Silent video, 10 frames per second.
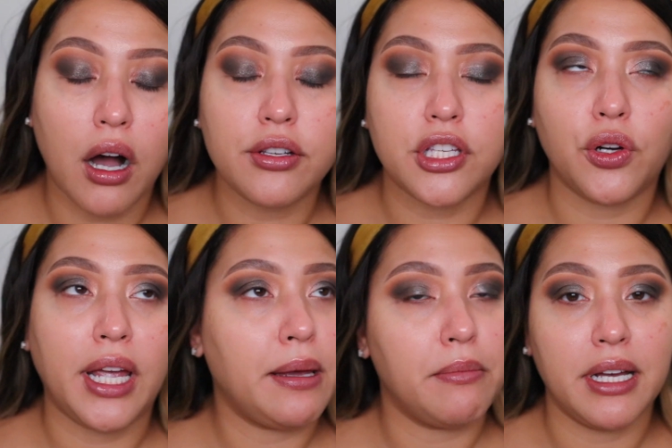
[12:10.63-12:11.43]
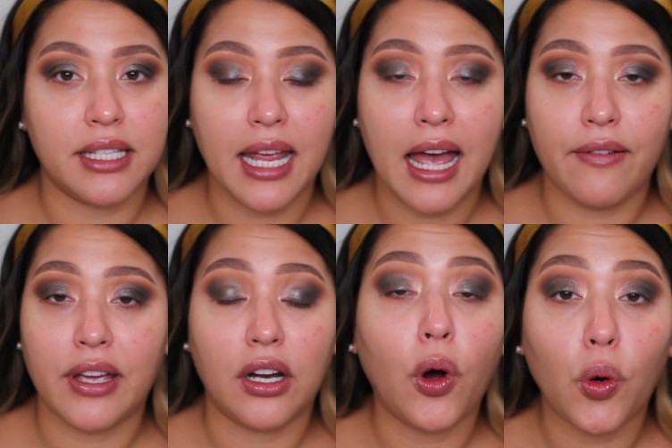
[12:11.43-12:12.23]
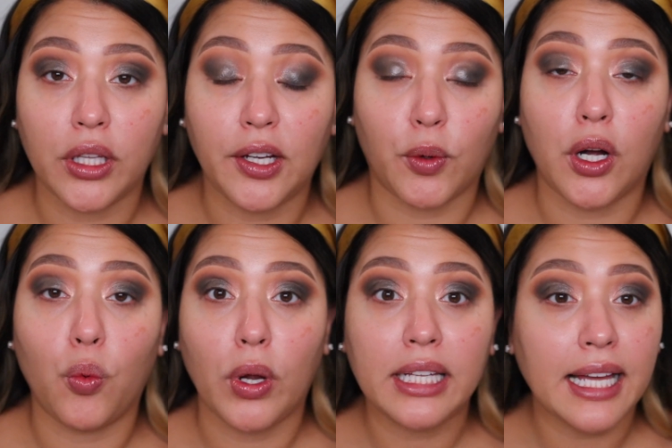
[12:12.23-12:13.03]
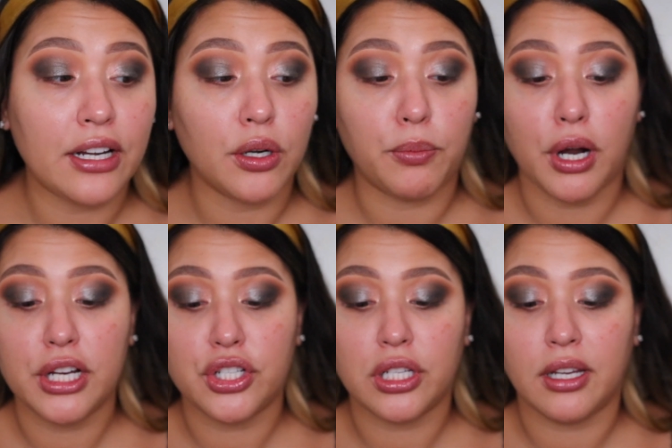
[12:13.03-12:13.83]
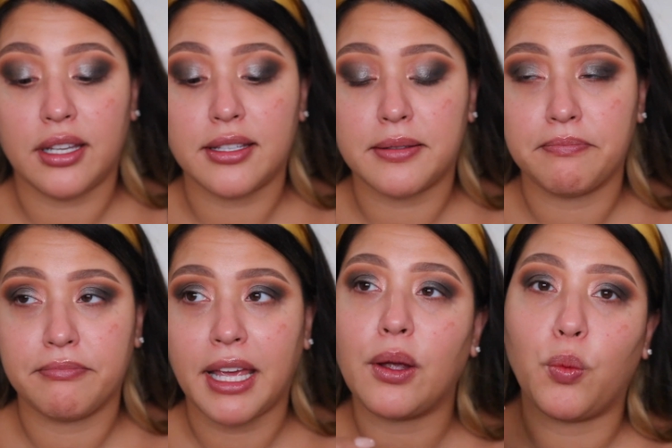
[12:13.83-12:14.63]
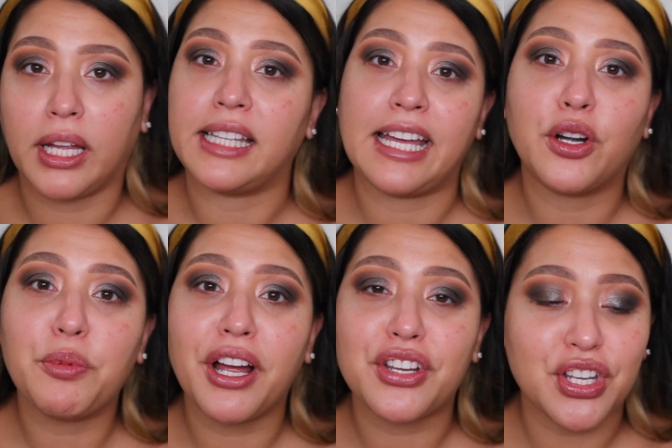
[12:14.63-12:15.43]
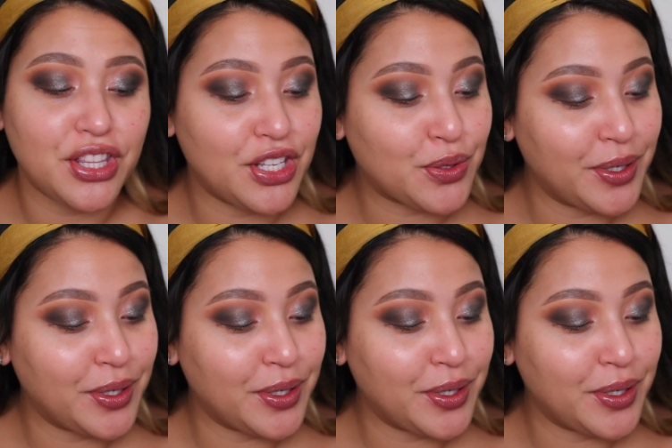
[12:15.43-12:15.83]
Also a must have and a holy grail wing liner brush is a wing liner brush and this